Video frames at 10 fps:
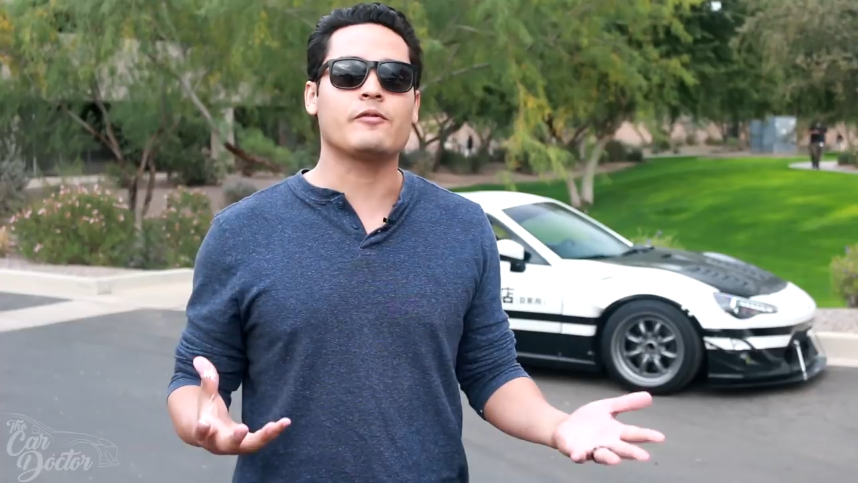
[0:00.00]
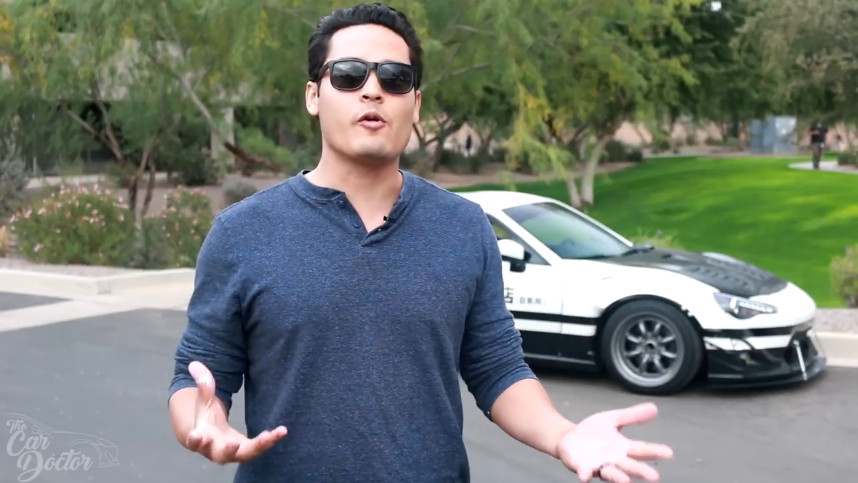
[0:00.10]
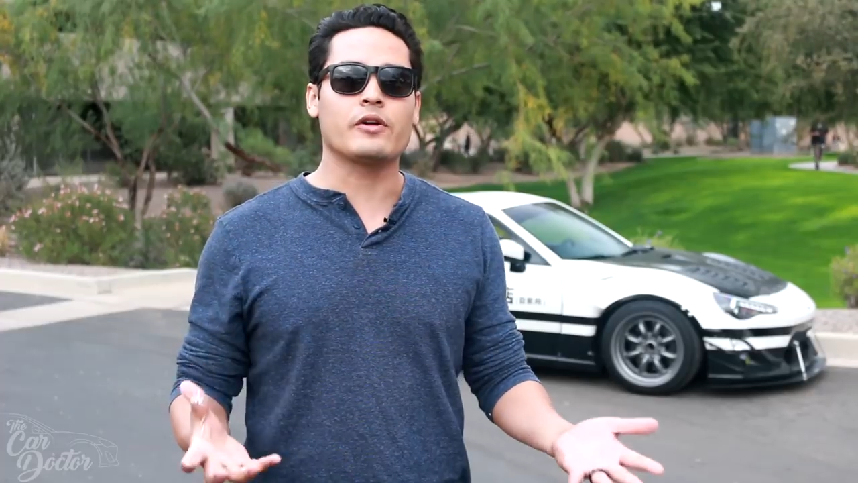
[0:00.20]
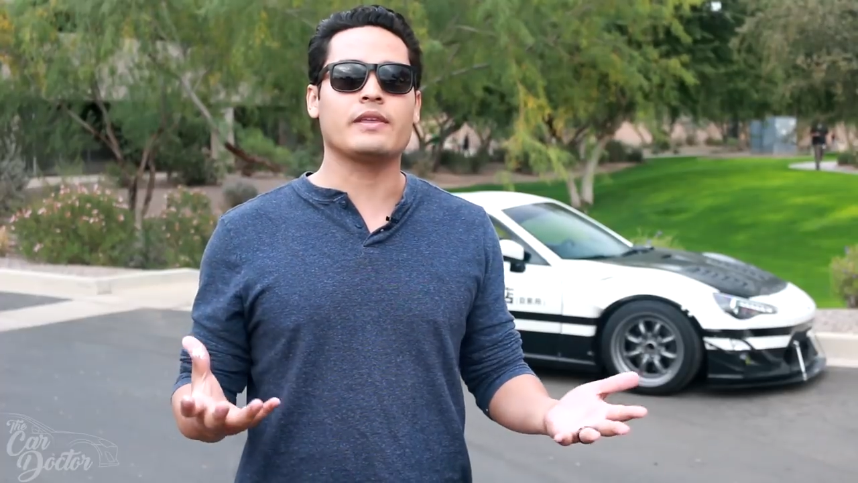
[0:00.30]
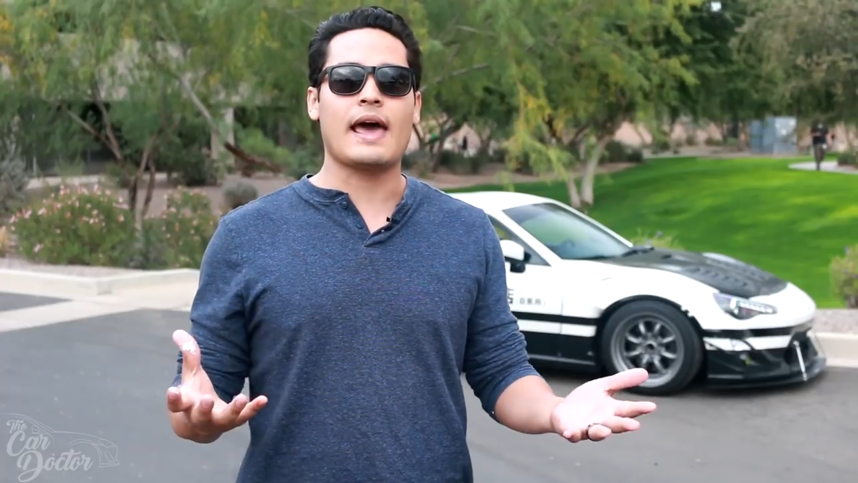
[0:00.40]

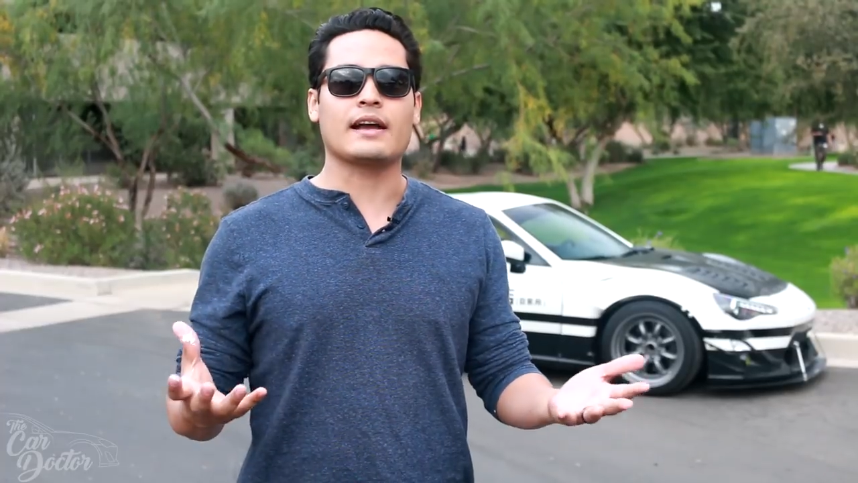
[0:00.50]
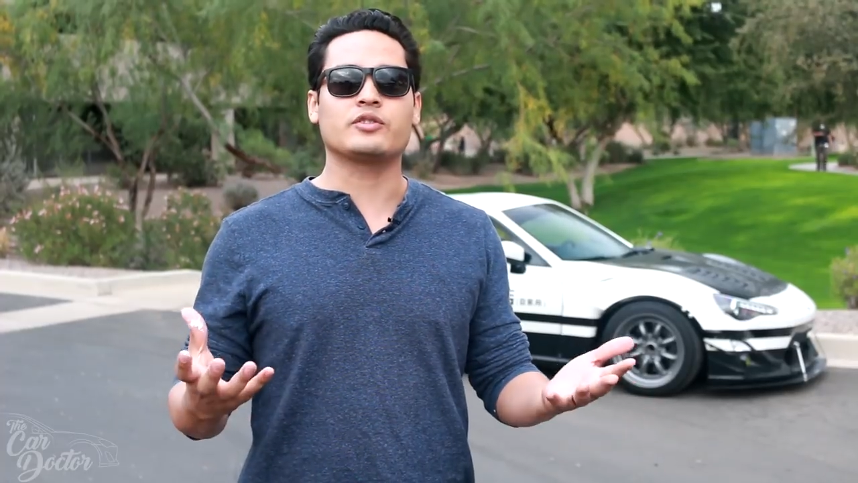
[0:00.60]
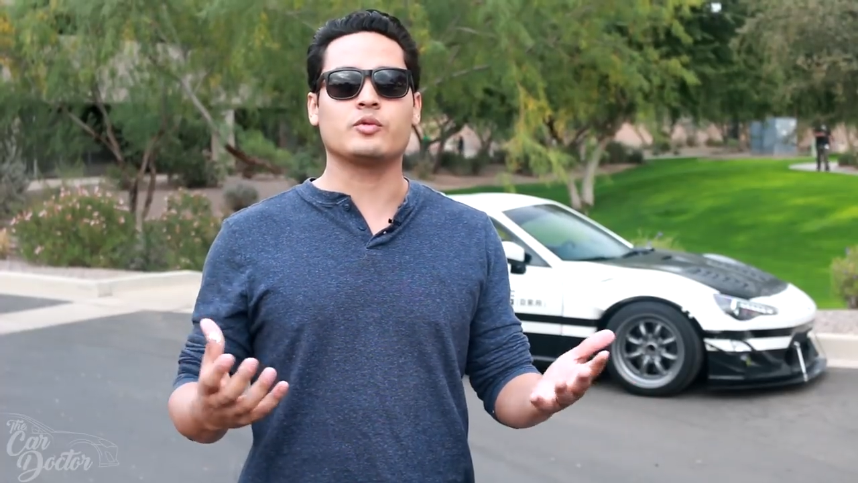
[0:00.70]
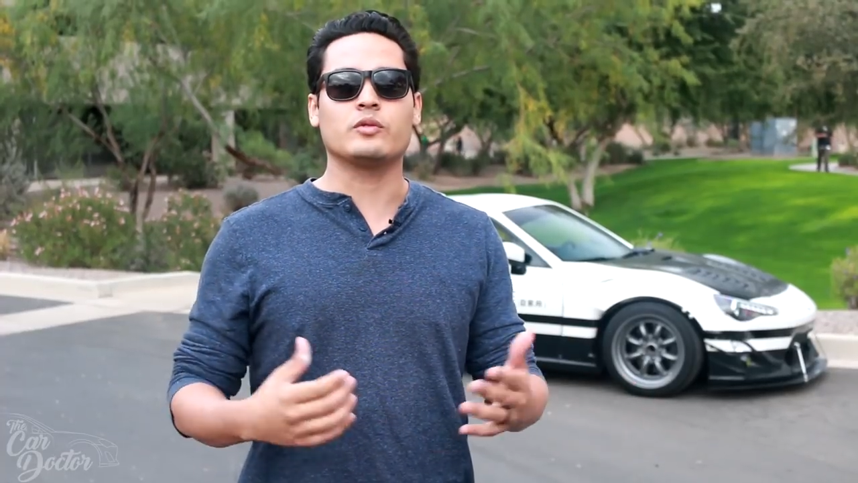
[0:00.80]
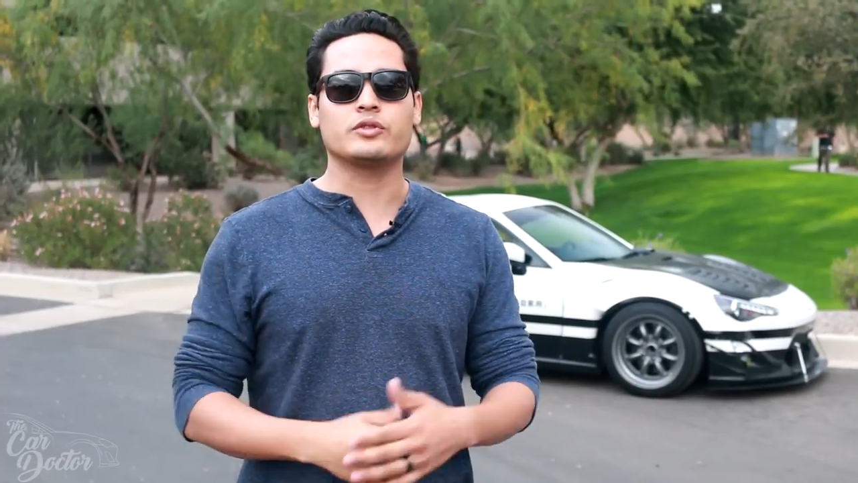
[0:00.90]
for the
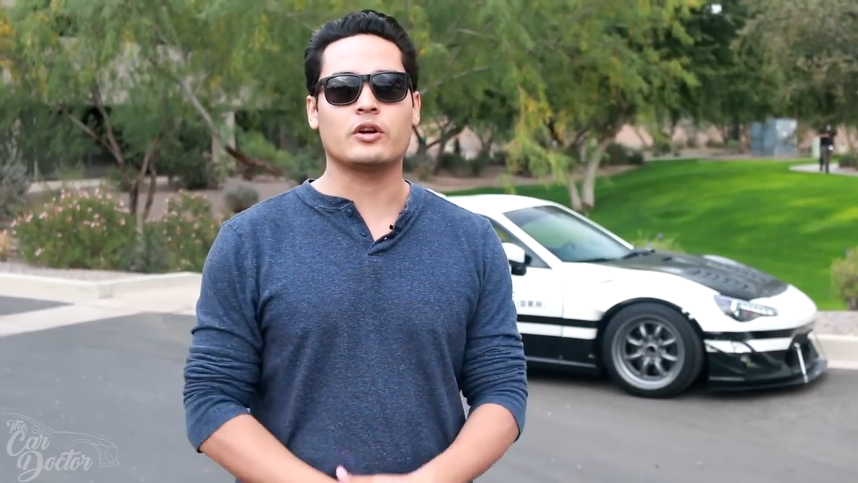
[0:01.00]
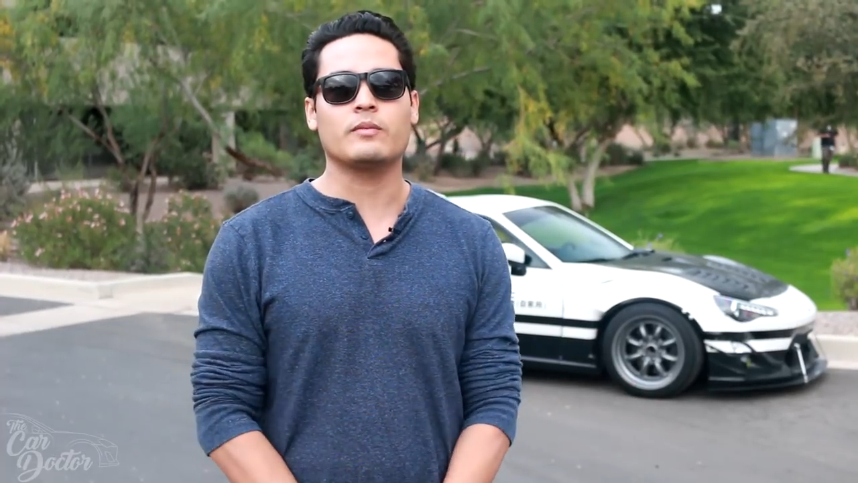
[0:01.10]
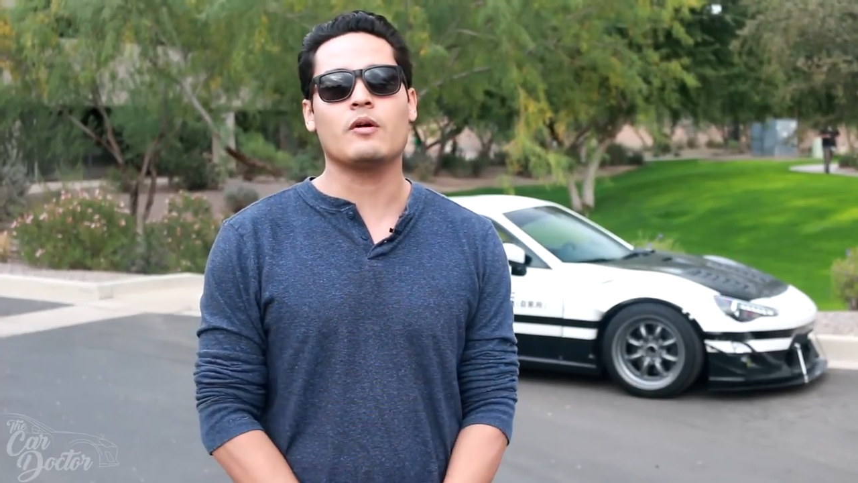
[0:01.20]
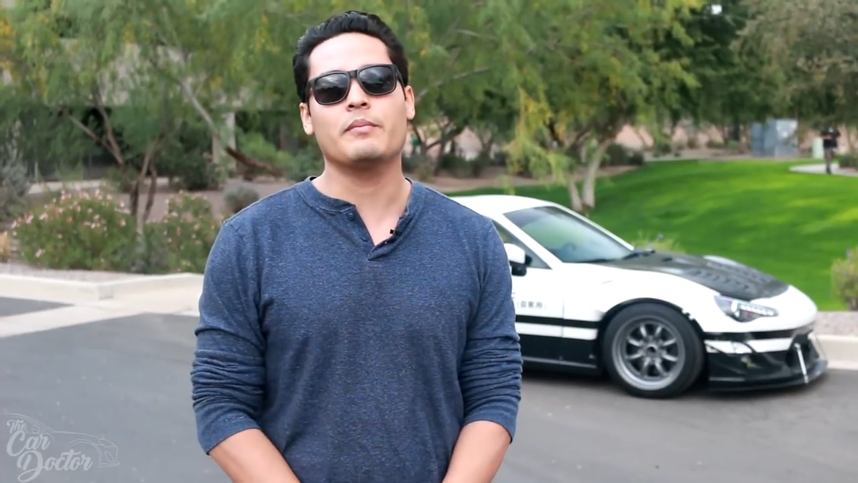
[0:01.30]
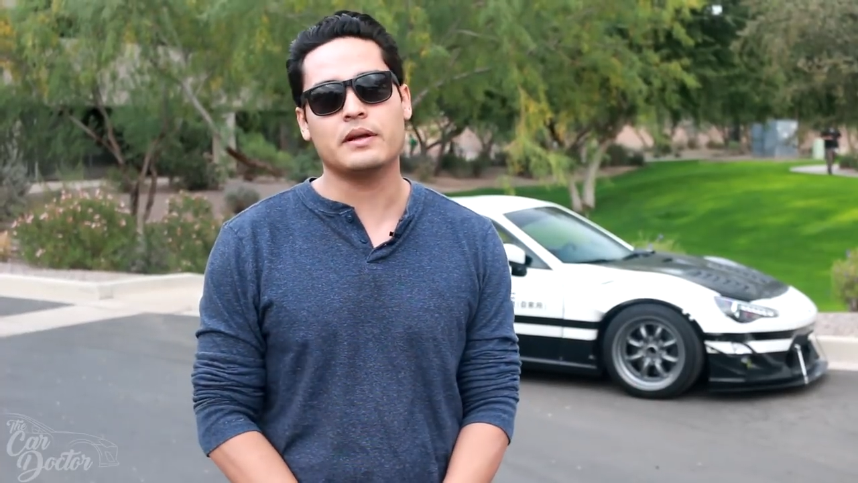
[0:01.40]
actual
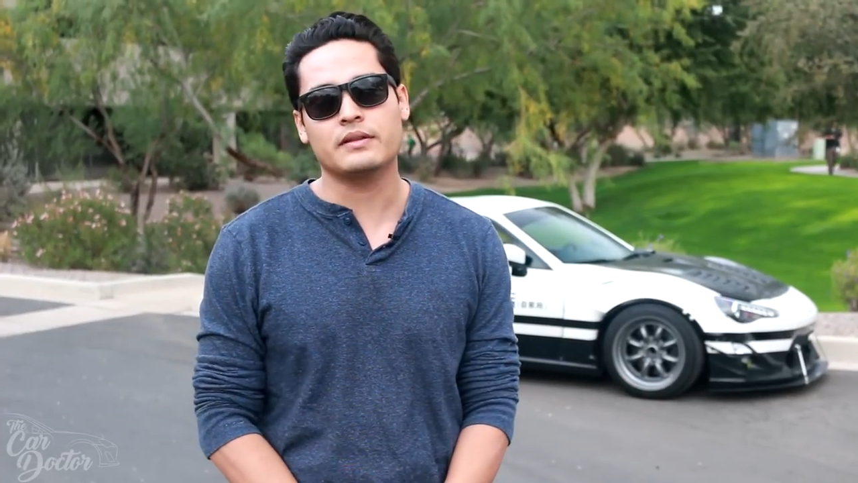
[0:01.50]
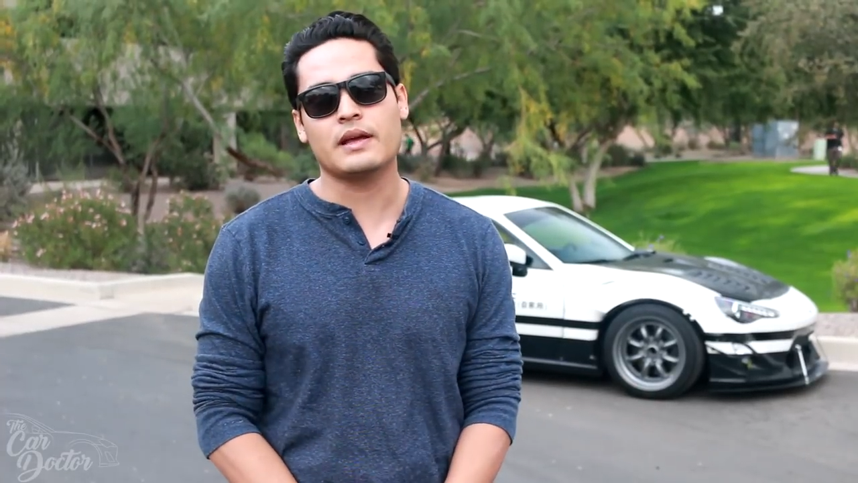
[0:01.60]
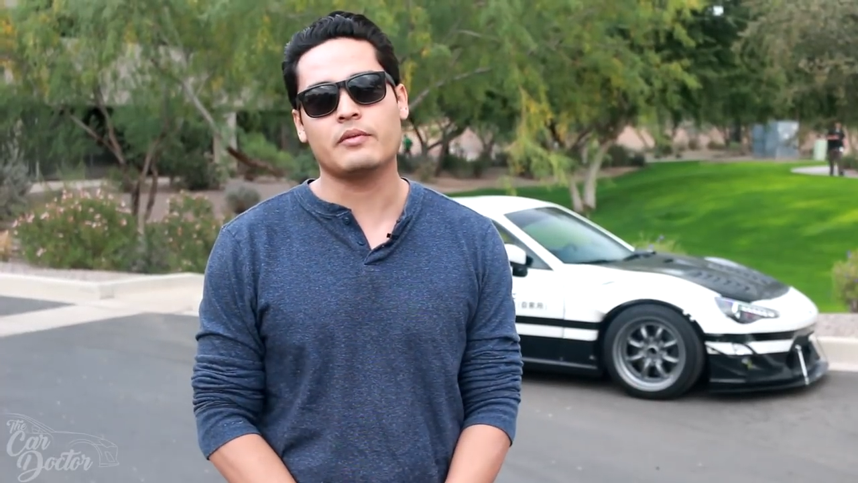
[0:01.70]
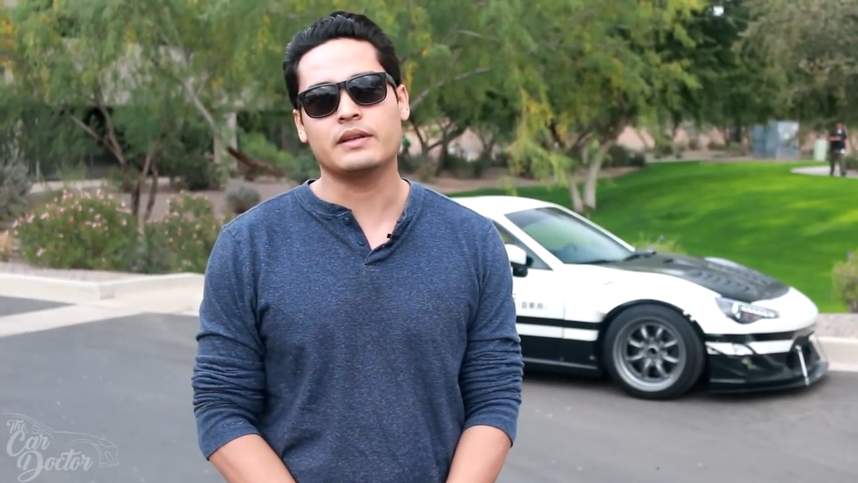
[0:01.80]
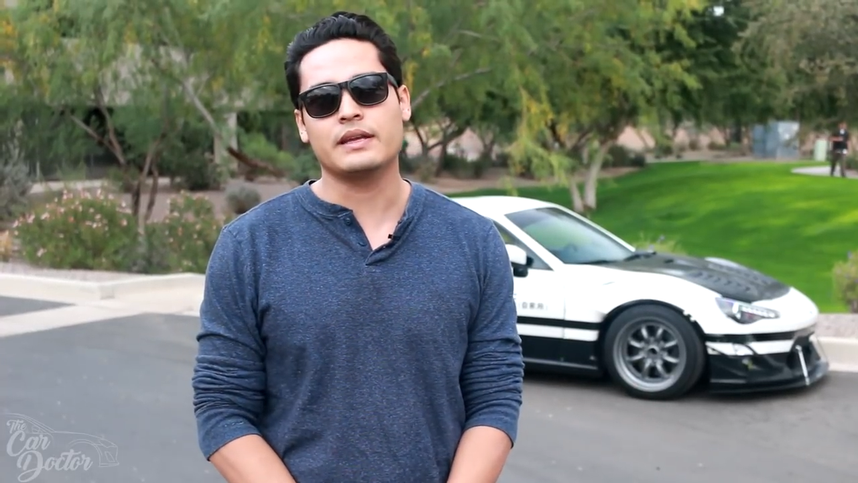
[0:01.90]
turbo build
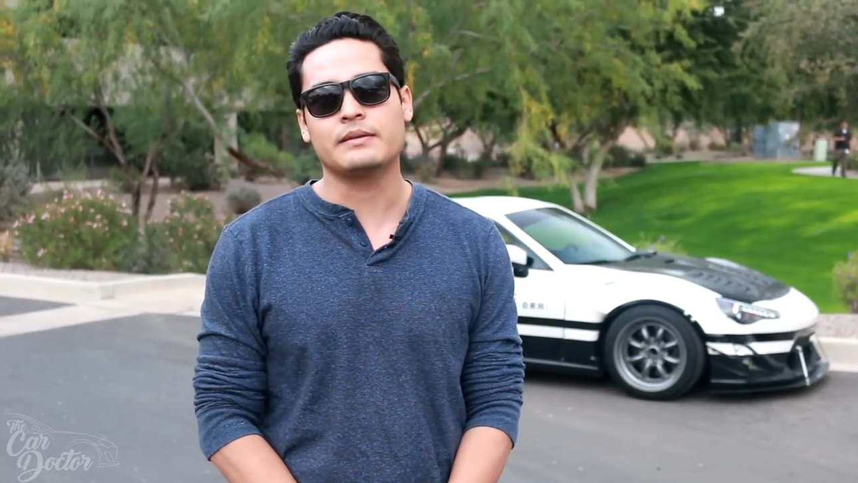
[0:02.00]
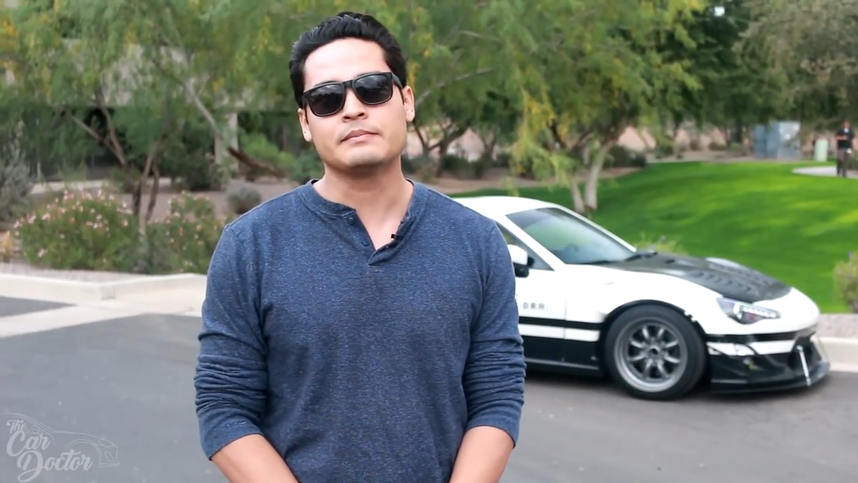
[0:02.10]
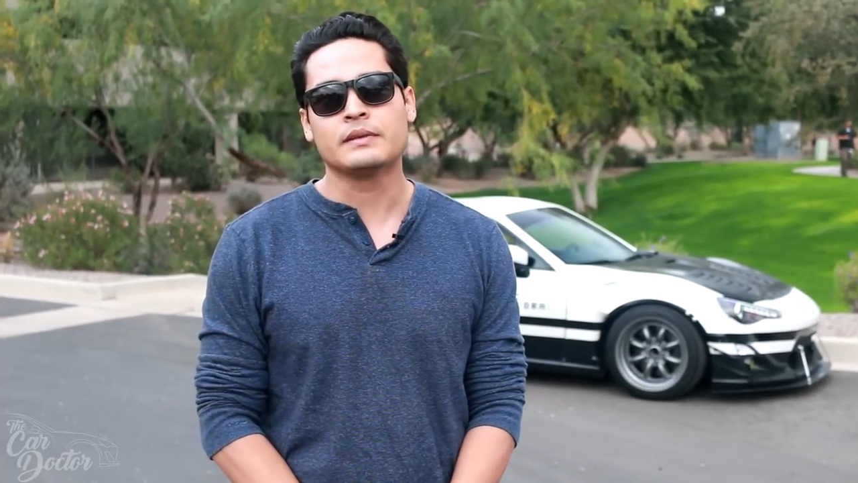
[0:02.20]
that we did.